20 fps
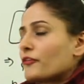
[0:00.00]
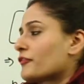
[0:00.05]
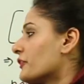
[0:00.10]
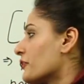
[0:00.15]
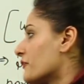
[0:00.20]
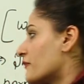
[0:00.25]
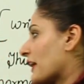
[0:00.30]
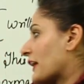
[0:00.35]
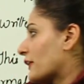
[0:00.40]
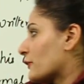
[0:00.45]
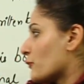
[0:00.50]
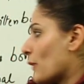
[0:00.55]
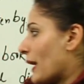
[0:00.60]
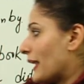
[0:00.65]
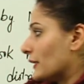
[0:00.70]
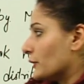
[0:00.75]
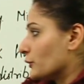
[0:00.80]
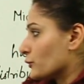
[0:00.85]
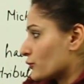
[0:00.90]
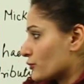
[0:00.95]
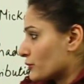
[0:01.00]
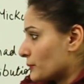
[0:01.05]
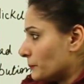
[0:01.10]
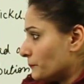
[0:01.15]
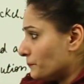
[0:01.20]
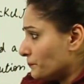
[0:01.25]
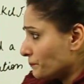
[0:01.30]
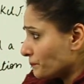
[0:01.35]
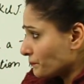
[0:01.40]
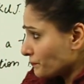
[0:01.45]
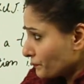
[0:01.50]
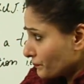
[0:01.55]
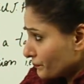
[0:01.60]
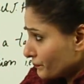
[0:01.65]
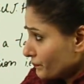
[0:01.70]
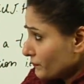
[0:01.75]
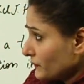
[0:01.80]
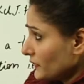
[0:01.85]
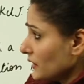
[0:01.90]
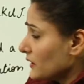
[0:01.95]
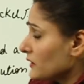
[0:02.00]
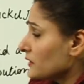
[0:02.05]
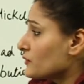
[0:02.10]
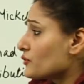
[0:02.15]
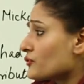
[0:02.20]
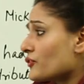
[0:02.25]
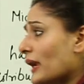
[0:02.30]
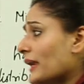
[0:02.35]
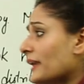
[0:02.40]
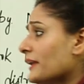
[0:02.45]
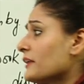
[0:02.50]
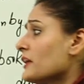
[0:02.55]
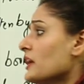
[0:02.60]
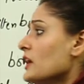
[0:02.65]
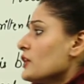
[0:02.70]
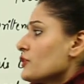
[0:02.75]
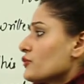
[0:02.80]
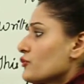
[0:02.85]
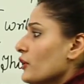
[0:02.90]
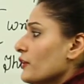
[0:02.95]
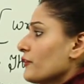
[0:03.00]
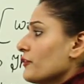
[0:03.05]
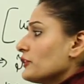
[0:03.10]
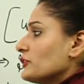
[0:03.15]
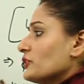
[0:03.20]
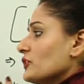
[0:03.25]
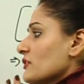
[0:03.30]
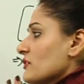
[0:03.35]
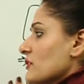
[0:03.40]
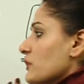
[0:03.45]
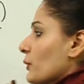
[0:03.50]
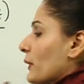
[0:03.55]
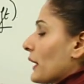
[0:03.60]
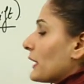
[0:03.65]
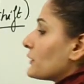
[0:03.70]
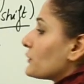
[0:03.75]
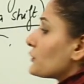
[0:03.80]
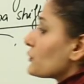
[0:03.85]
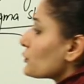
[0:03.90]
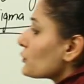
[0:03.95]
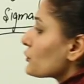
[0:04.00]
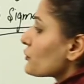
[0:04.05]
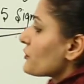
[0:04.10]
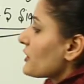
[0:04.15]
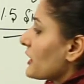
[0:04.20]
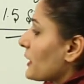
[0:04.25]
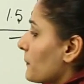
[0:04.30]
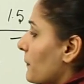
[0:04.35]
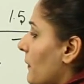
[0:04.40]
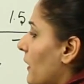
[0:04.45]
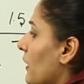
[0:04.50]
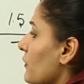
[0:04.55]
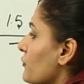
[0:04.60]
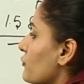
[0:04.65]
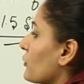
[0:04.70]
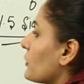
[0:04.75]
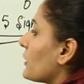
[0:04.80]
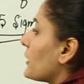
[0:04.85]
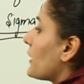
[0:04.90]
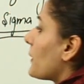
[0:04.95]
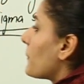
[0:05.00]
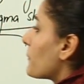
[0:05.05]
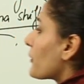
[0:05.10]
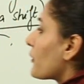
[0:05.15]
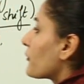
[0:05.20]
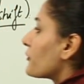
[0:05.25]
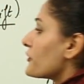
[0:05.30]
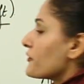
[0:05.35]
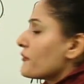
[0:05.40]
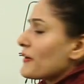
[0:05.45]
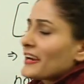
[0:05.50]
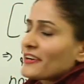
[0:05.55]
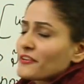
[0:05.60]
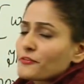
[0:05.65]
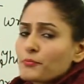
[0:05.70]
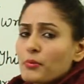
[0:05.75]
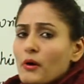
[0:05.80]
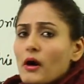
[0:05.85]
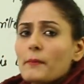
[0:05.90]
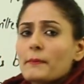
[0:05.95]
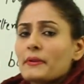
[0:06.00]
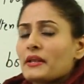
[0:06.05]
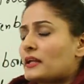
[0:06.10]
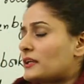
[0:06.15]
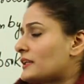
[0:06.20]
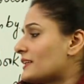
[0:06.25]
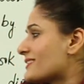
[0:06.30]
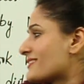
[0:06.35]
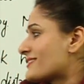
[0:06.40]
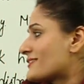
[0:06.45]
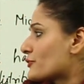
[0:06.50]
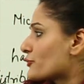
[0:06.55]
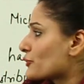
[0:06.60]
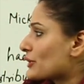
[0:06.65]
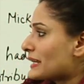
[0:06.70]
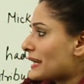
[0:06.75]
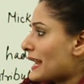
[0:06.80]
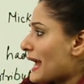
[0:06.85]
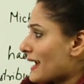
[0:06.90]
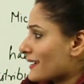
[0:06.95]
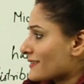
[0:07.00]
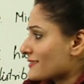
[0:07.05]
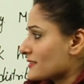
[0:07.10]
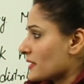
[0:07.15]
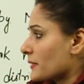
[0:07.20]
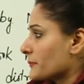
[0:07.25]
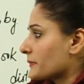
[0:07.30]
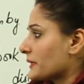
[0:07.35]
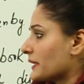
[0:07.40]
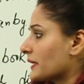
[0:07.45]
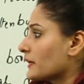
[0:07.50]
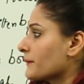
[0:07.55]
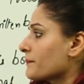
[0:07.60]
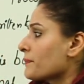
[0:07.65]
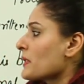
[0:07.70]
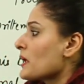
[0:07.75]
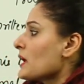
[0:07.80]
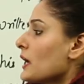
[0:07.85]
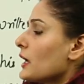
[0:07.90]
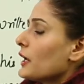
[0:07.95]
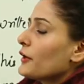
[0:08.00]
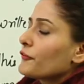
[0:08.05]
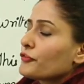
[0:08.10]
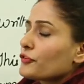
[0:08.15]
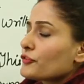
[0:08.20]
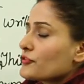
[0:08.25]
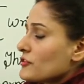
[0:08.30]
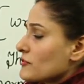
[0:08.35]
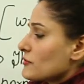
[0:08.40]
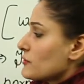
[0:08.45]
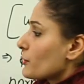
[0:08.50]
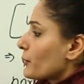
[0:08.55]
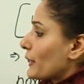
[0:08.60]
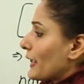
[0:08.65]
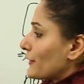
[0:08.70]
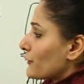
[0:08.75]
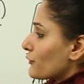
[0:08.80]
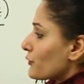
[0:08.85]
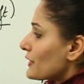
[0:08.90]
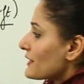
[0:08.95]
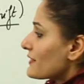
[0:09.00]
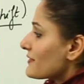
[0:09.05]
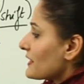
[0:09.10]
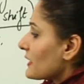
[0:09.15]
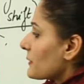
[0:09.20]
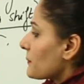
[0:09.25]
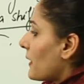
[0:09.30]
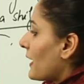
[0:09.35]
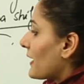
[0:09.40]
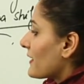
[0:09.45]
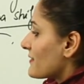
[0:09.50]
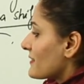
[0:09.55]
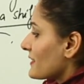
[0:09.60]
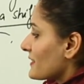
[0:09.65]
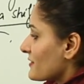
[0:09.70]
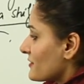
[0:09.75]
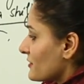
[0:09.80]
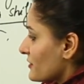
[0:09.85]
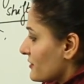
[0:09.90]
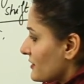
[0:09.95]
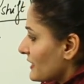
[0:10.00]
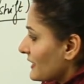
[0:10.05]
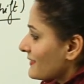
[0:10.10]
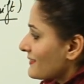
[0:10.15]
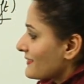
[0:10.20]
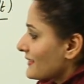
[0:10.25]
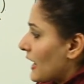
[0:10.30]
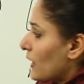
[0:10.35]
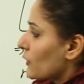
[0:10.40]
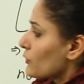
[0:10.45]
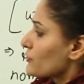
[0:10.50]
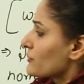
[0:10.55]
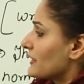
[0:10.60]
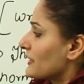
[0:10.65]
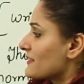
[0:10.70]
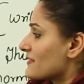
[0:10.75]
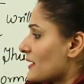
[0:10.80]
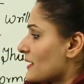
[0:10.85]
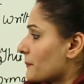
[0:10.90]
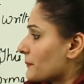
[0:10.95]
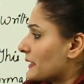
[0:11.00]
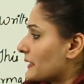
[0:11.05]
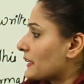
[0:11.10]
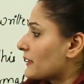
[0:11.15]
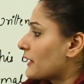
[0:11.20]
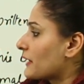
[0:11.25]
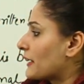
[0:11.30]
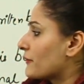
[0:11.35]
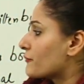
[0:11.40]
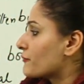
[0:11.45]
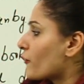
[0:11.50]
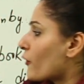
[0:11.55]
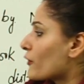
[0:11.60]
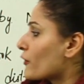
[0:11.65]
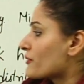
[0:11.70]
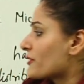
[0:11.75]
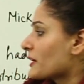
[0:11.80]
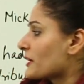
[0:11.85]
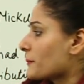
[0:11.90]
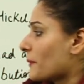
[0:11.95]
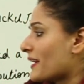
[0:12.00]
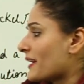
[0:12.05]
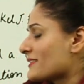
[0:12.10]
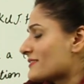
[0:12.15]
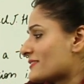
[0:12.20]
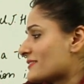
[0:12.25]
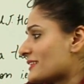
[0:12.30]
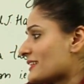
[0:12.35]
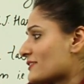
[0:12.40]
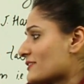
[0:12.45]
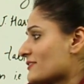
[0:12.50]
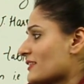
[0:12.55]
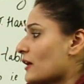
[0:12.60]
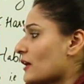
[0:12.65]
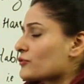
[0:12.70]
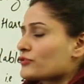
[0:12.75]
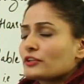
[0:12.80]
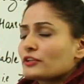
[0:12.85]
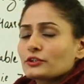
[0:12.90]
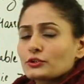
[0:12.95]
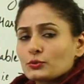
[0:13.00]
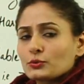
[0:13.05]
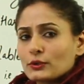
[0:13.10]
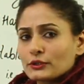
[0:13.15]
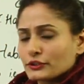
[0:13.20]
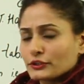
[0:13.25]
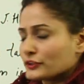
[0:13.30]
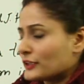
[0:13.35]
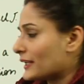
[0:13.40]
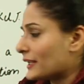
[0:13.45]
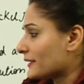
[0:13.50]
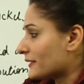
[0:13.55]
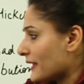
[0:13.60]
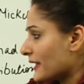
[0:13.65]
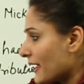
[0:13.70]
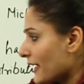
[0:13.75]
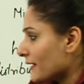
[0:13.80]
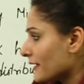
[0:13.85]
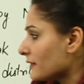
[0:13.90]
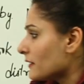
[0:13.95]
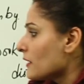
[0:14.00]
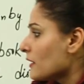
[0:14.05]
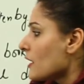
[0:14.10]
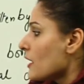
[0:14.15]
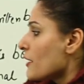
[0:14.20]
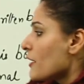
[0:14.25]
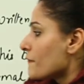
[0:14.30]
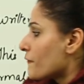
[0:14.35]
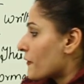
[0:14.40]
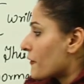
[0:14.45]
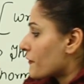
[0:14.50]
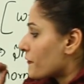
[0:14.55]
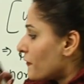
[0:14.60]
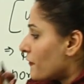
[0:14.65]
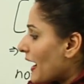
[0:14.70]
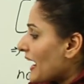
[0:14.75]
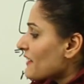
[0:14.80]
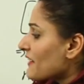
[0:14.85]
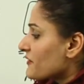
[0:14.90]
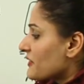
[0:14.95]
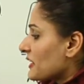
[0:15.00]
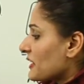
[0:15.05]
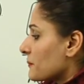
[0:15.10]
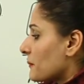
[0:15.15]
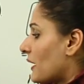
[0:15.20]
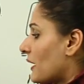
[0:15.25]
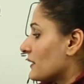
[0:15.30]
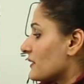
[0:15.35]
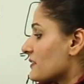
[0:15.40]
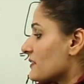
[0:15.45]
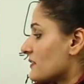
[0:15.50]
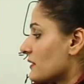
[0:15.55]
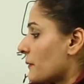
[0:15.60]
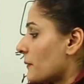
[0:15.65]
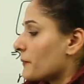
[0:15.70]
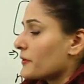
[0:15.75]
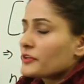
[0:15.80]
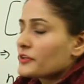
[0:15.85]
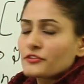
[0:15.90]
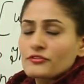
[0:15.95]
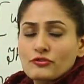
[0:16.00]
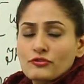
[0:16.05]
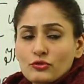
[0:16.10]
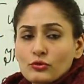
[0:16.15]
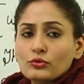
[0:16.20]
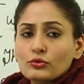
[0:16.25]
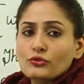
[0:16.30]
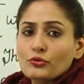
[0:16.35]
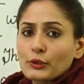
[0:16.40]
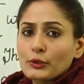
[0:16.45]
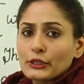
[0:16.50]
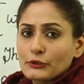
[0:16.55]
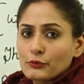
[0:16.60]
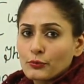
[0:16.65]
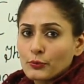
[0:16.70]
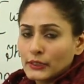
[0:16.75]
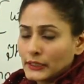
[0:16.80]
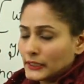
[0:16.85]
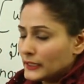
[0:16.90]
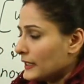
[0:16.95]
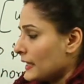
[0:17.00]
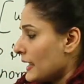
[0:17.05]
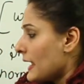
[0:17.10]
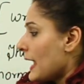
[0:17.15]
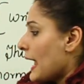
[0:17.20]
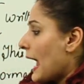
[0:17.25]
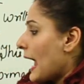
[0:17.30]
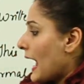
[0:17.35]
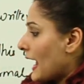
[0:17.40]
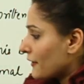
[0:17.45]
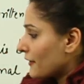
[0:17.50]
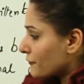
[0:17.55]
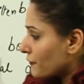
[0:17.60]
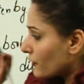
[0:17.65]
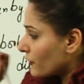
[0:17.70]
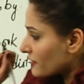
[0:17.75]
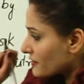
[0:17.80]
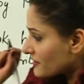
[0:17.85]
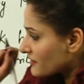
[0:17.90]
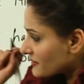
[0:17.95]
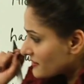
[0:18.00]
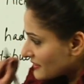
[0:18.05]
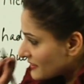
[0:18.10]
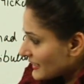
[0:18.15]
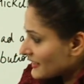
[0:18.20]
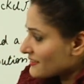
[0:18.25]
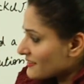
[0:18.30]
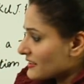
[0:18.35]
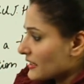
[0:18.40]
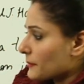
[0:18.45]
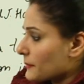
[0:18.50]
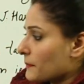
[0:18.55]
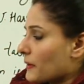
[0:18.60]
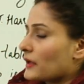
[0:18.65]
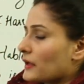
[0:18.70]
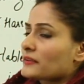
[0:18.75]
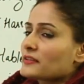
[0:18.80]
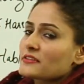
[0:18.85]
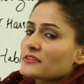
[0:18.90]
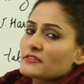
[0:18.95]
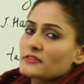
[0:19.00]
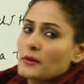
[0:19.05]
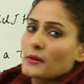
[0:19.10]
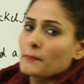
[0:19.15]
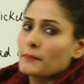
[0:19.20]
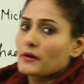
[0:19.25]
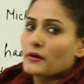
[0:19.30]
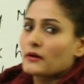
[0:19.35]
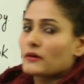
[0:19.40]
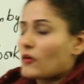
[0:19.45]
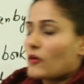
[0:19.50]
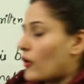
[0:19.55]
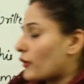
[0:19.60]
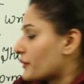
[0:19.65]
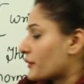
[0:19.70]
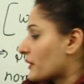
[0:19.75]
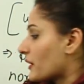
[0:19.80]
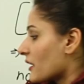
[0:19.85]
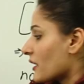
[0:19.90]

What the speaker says: of defect values. Right, so if you just look at 2 sigma, so the number of defects per million is 3 lakh something. If you just look at 3 sigma, it's 66,000 something, and 4 sigma is 6,210. For 5 sigma, this number is 233, and for 6 sigma, this number or the